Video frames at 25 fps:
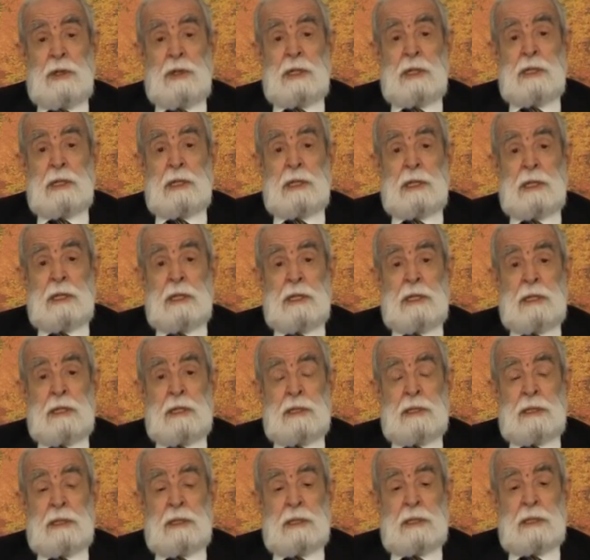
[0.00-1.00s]

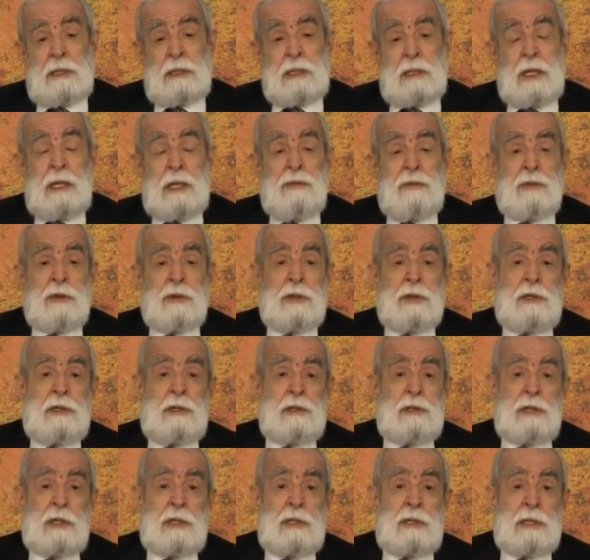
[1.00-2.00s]
dünyadaki en mutlu
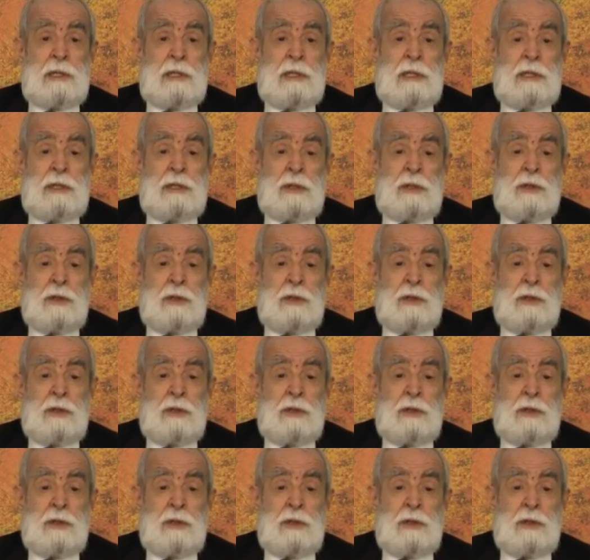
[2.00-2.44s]
insanları.